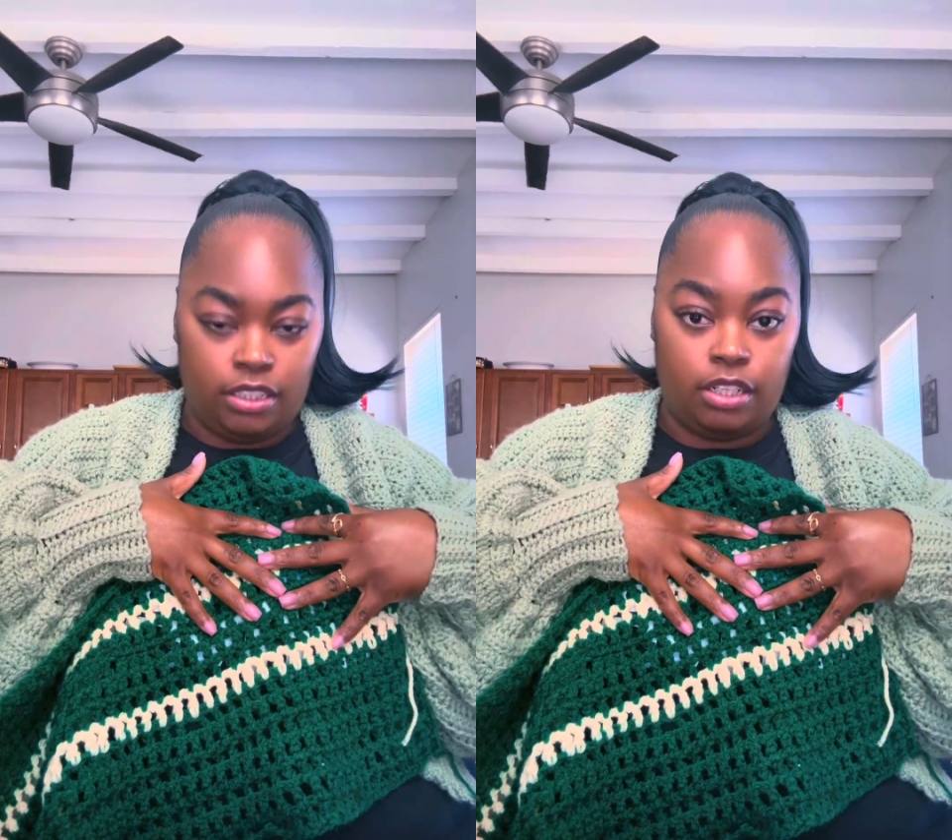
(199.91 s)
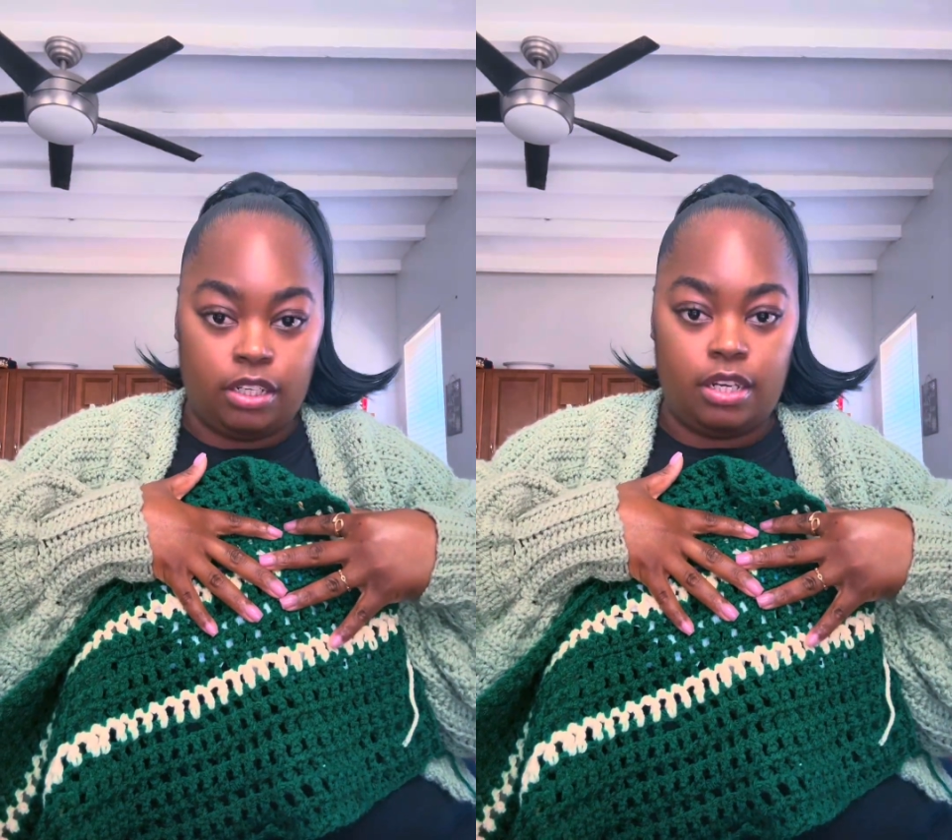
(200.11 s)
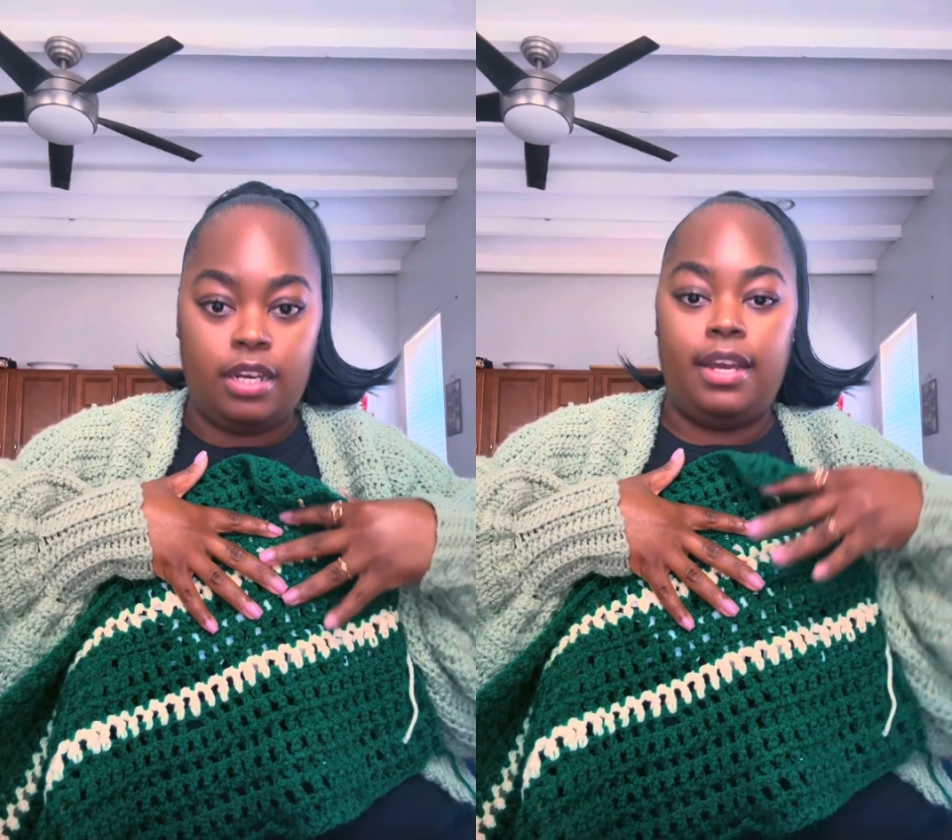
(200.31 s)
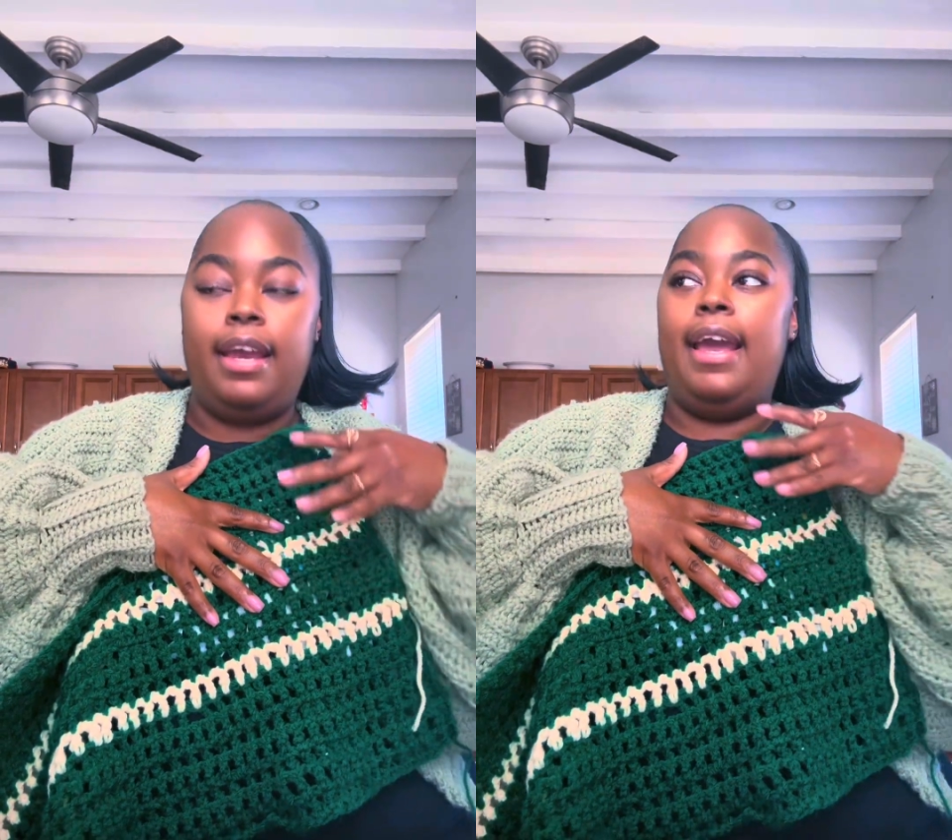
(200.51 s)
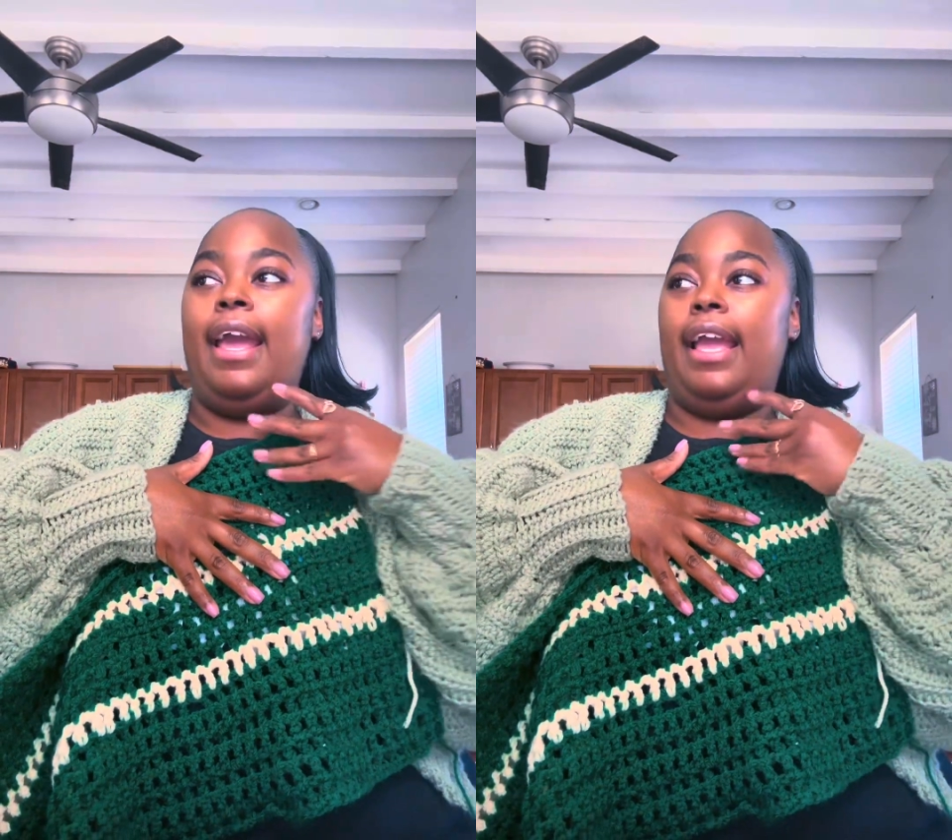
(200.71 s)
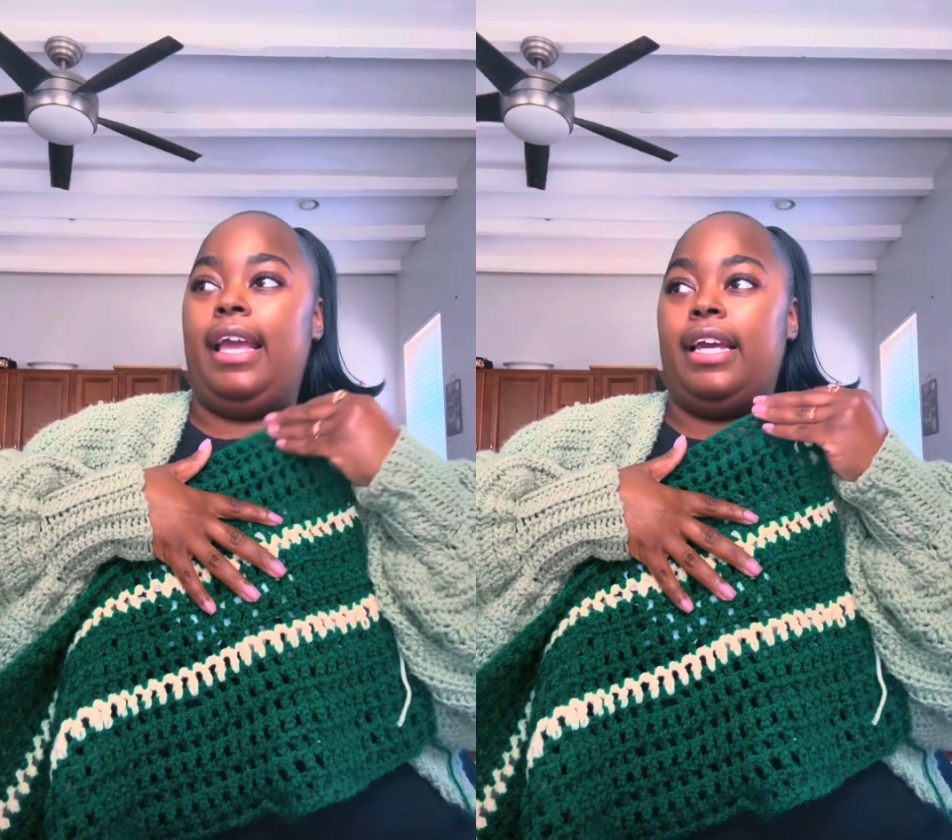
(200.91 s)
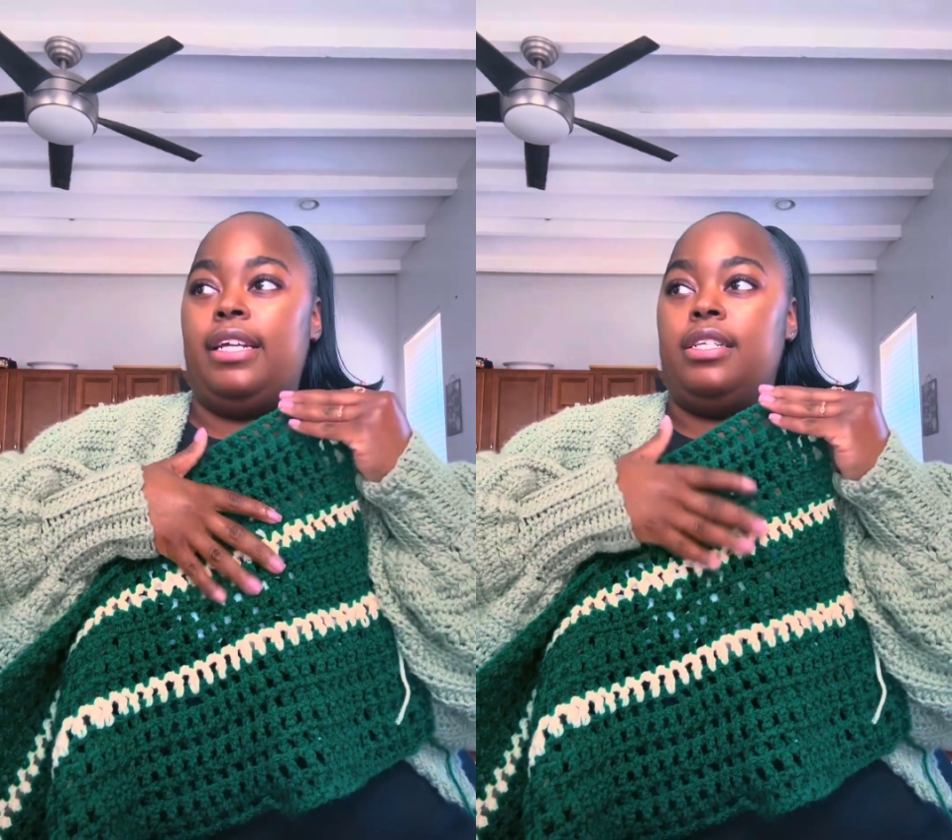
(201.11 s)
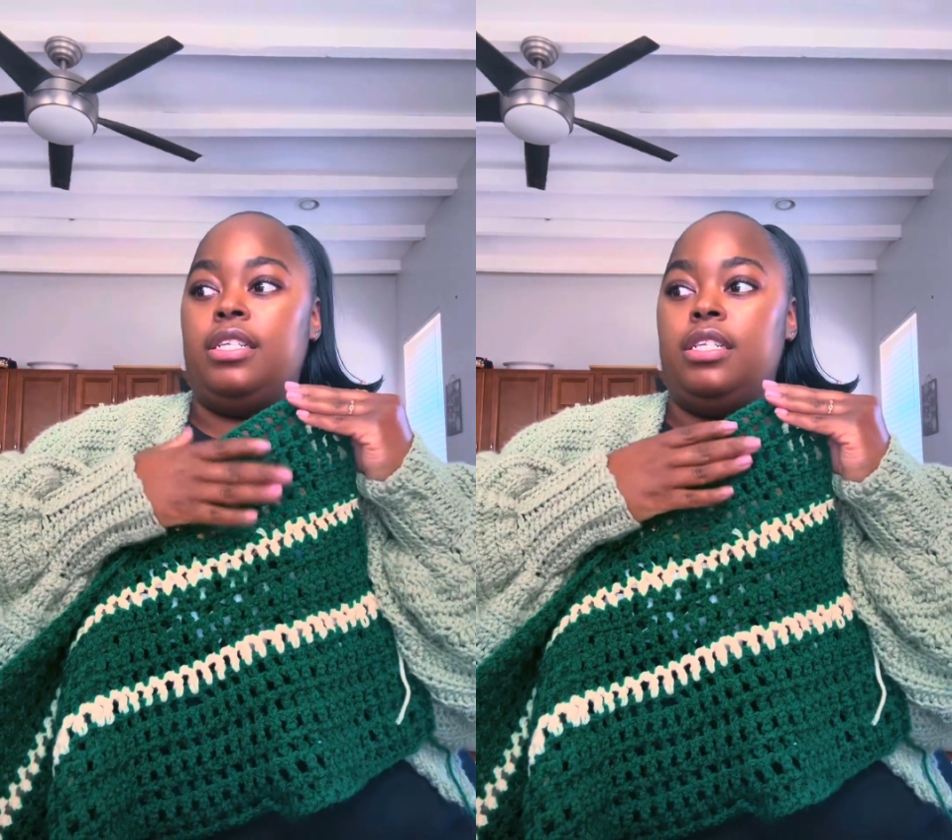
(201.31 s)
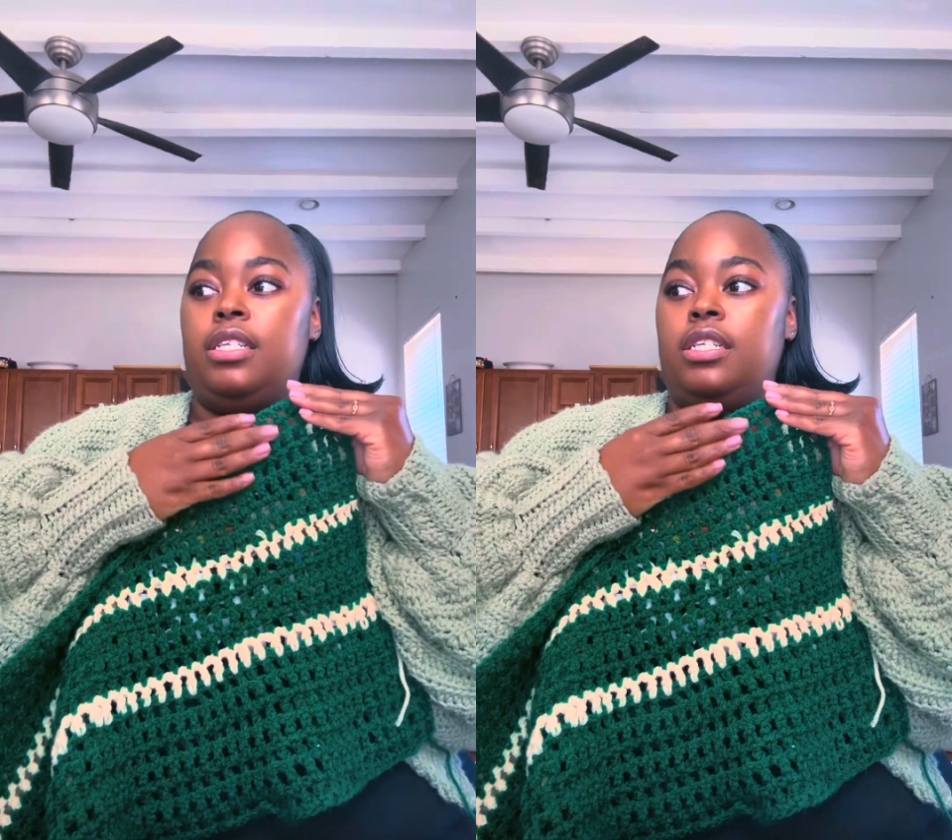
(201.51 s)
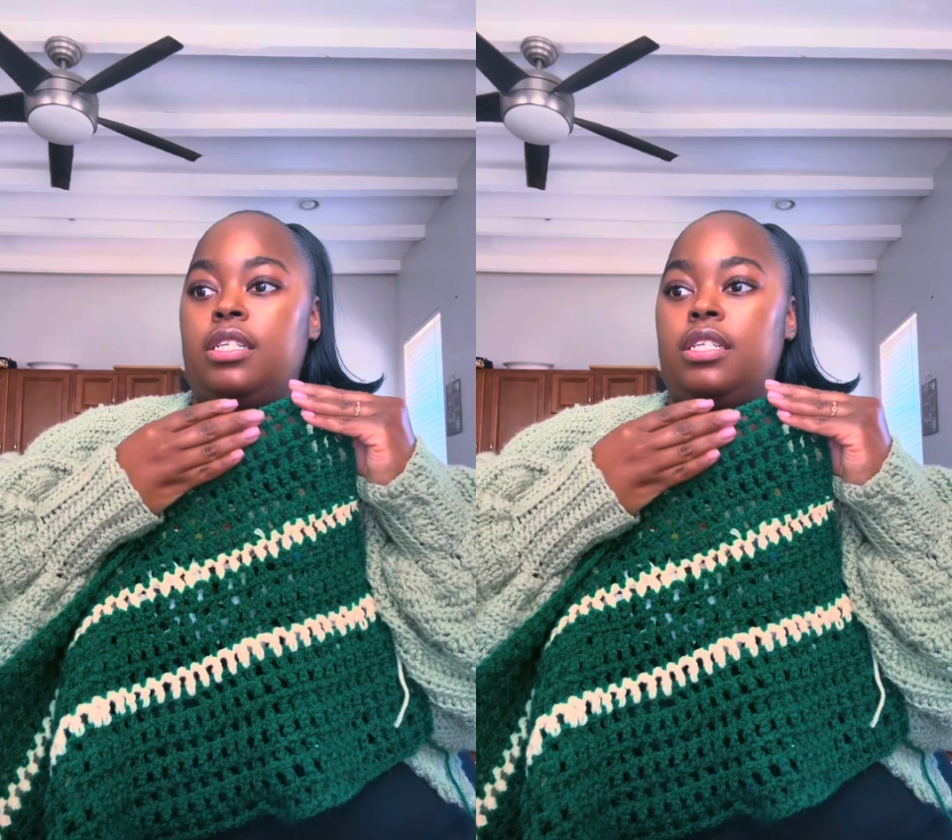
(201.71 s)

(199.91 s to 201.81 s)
look. And